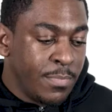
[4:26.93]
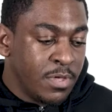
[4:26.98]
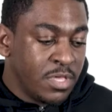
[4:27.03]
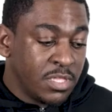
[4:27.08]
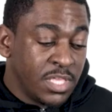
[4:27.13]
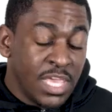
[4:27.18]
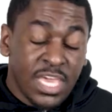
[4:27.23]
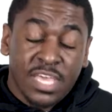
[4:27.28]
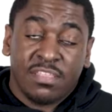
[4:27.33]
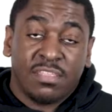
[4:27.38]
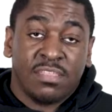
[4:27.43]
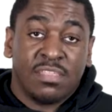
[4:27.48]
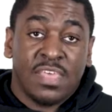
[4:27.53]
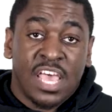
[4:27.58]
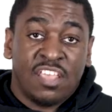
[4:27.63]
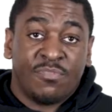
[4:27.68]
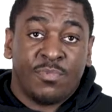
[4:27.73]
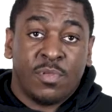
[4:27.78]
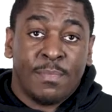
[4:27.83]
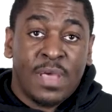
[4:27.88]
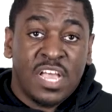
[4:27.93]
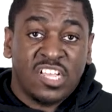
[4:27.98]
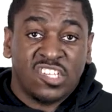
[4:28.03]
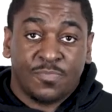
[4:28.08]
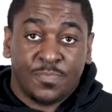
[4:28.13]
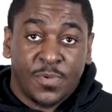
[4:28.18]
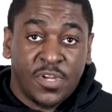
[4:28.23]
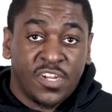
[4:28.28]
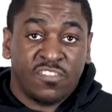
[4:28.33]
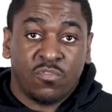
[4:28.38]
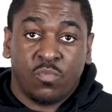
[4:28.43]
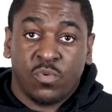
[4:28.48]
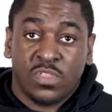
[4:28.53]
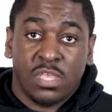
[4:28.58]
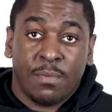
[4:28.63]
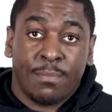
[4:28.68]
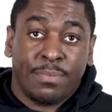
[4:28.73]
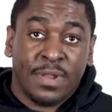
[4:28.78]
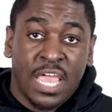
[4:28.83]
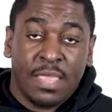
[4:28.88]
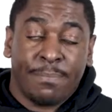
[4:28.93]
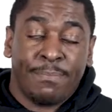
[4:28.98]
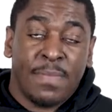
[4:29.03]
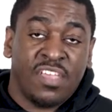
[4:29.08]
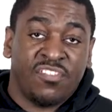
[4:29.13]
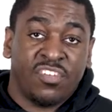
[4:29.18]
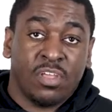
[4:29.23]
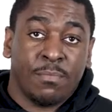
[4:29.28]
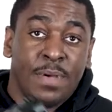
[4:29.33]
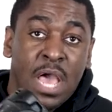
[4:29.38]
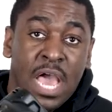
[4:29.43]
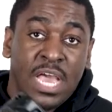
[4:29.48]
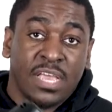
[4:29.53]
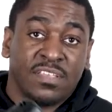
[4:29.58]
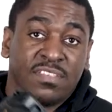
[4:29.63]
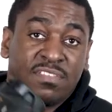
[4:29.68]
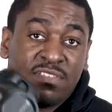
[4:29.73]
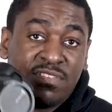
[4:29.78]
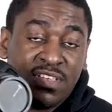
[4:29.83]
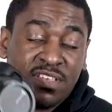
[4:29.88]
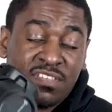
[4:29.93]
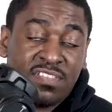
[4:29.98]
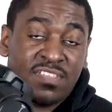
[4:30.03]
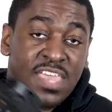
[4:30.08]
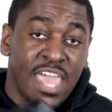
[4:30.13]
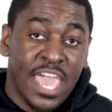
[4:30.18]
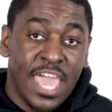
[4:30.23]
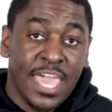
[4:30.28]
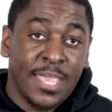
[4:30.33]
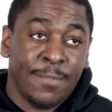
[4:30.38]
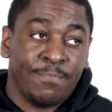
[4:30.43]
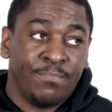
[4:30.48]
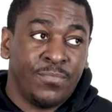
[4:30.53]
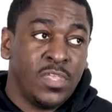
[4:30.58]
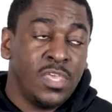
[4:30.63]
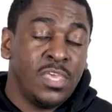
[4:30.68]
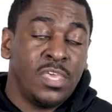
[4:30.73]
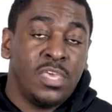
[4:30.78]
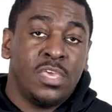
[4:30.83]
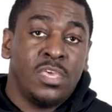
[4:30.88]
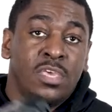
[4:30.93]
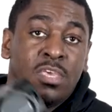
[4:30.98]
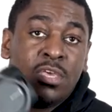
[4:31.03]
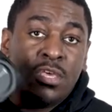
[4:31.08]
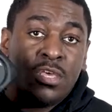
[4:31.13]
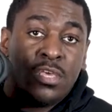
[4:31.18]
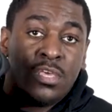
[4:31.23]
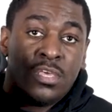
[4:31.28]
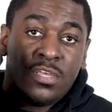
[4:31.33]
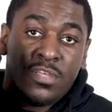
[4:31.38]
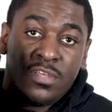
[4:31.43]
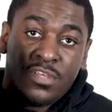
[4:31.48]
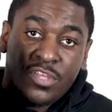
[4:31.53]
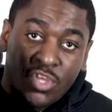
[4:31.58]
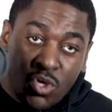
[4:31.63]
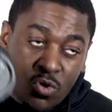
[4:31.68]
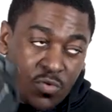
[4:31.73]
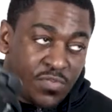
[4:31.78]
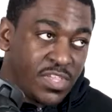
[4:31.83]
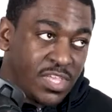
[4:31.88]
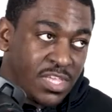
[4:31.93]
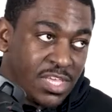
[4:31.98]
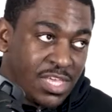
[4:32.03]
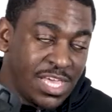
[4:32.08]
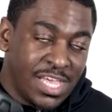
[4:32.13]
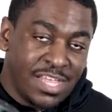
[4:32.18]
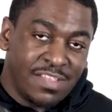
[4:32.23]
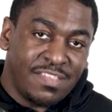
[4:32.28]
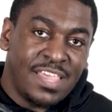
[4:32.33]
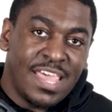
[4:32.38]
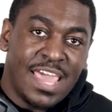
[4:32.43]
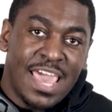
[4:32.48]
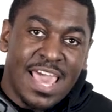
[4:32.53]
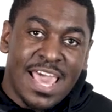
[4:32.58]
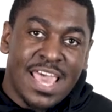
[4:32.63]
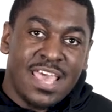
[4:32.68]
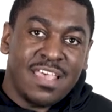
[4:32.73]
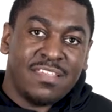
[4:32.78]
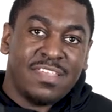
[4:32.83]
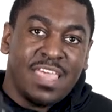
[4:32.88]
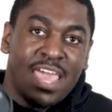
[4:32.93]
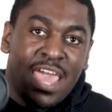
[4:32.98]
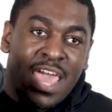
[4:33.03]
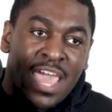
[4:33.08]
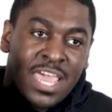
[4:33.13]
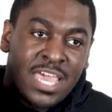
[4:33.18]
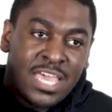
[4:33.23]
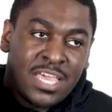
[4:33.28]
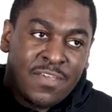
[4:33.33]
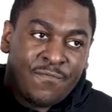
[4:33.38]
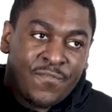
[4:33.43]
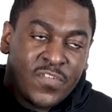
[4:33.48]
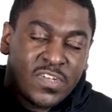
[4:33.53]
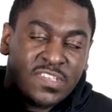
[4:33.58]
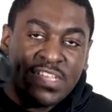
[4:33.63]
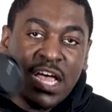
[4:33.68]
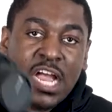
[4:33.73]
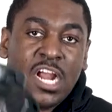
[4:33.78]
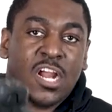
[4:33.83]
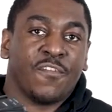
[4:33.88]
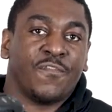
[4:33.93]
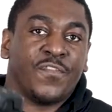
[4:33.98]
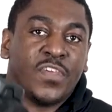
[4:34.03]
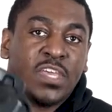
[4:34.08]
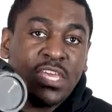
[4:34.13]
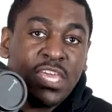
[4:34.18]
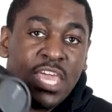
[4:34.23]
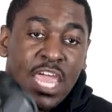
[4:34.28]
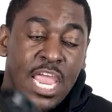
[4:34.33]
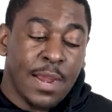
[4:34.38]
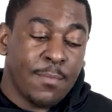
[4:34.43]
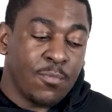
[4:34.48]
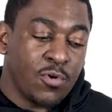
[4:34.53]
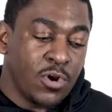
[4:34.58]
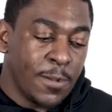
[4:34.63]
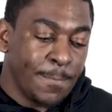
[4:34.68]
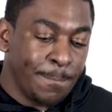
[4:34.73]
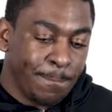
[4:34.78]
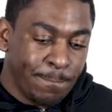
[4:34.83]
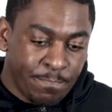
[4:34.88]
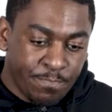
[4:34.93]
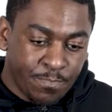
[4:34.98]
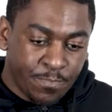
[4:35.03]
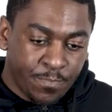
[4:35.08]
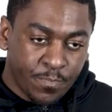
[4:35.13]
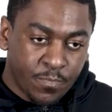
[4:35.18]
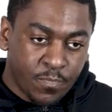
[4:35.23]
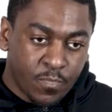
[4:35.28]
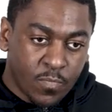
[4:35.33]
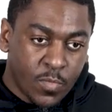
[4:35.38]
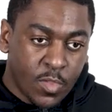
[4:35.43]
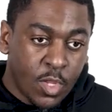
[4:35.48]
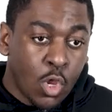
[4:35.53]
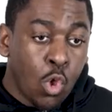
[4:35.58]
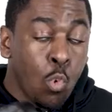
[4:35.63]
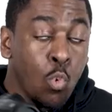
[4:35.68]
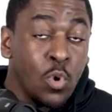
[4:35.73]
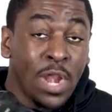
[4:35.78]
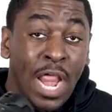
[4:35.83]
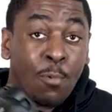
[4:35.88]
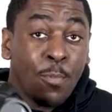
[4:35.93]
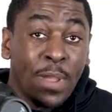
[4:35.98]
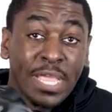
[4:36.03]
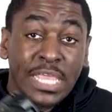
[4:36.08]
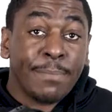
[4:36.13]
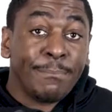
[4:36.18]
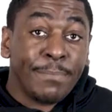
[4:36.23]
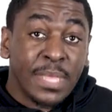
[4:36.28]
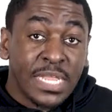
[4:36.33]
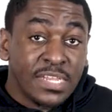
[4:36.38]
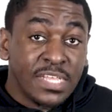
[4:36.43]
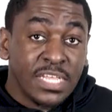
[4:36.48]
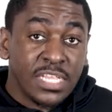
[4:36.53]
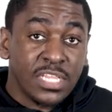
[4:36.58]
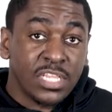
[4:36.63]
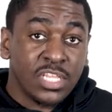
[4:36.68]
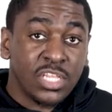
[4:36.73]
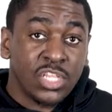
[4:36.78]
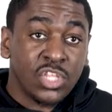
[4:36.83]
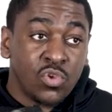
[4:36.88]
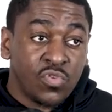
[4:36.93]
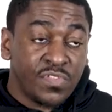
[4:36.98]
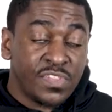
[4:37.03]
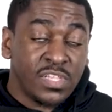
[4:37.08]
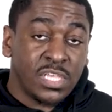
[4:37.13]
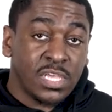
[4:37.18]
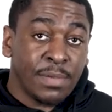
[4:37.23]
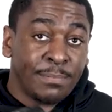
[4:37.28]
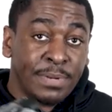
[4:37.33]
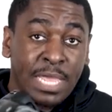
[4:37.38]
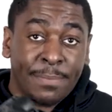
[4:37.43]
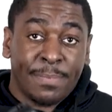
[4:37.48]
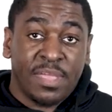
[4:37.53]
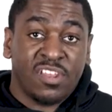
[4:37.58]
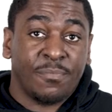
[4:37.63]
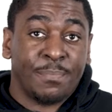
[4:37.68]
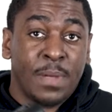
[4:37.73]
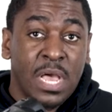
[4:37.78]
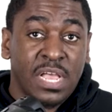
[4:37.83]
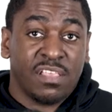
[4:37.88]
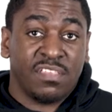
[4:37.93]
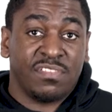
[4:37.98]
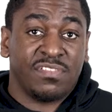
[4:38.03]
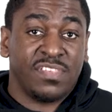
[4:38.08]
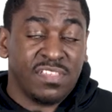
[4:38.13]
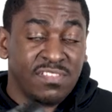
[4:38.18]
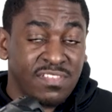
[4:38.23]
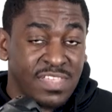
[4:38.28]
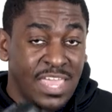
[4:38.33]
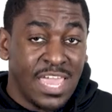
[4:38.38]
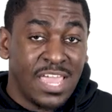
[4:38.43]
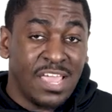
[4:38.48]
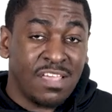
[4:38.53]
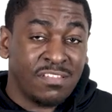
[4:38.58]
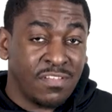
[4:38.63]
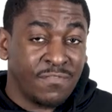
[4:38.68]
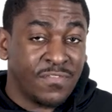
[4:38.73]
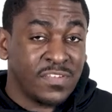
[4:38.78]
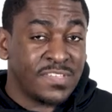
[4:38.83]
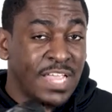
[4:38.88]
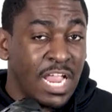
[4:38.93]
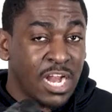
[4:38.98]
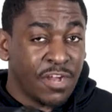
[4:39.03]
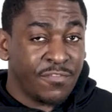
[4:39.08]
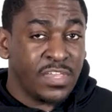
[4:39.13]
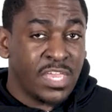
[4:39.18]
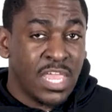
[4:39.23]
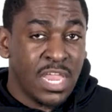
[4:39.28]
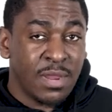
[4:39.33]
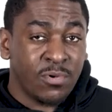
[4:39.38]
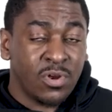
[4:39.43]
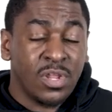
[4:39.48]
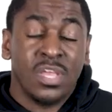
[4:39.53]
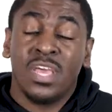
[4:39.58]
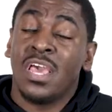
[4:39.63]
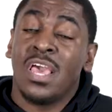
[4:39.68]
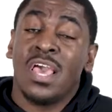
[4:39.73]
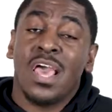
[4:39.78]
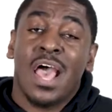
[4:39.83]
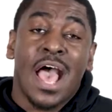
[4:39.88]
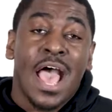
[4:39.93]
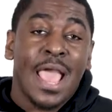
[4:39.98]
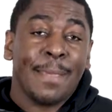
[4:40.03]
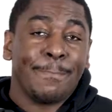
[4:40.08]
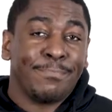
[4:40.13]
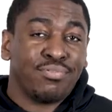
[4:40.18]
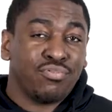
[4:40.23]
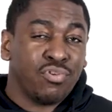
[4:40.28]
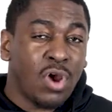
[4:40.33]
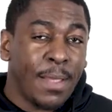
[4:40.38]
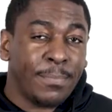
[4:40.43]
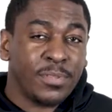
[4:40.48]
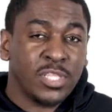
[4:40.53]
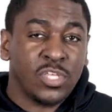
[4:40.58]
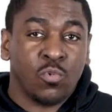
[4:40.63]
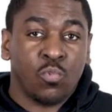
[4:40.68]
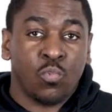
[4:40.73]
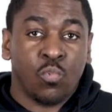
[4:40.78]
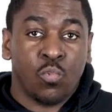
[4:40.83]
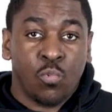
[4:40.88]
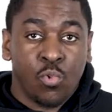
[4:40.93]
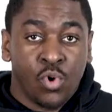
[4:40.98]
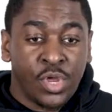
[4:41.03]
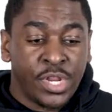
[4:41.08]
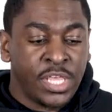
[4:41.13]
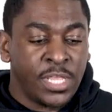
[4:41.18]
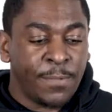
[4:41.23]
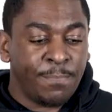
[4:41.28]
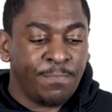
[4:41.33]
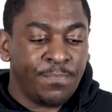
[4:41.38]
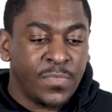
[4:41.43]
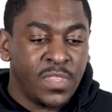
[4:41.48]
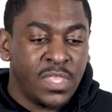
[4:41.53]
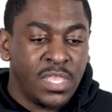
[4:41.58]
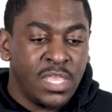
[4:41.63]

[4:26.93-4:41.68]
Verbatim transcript: But yeah, that's been my experience with the Blackmagic Pocket 6K using it as a photography camera. Would I recommend it using the Blackmagic Pocket 6K as a photography camera? I probably wouldn't